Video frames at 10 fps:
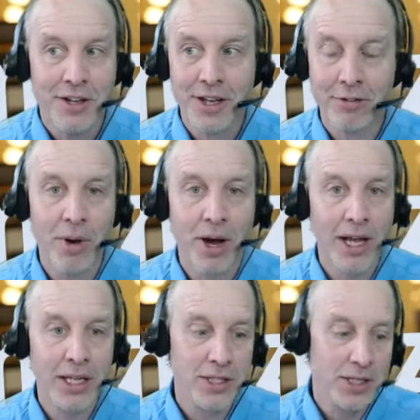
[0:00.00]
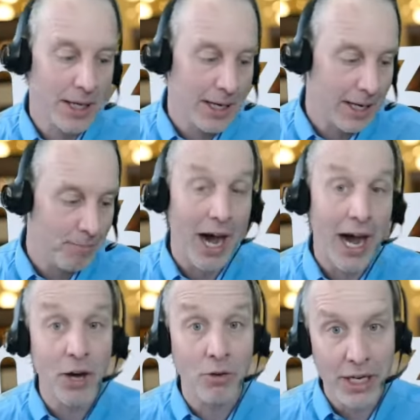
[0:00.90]
never mind
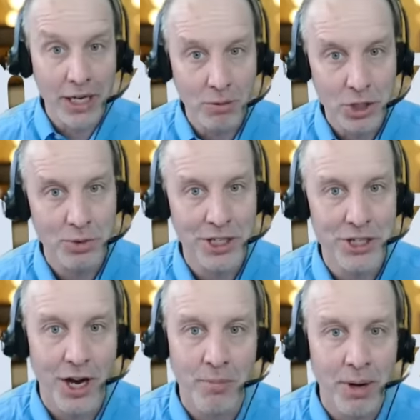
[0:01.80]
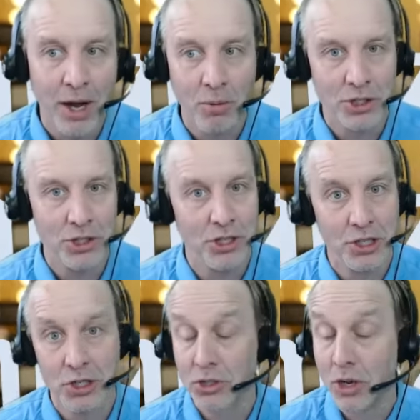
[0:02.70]
hiring, which we can talk about, which is
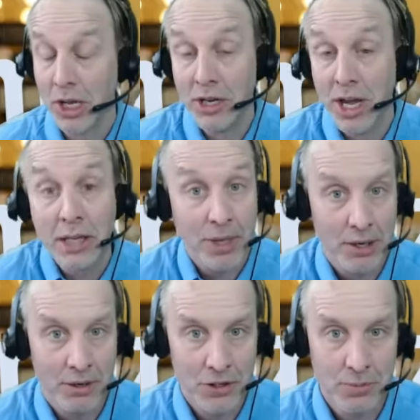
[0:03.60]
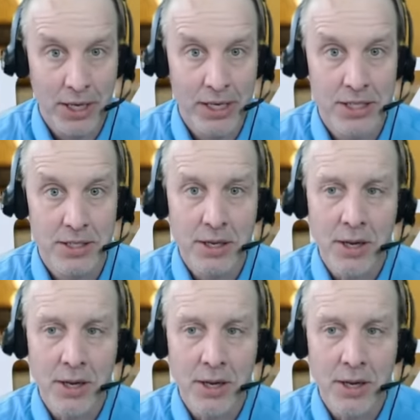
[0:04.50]
a nightmare in the space,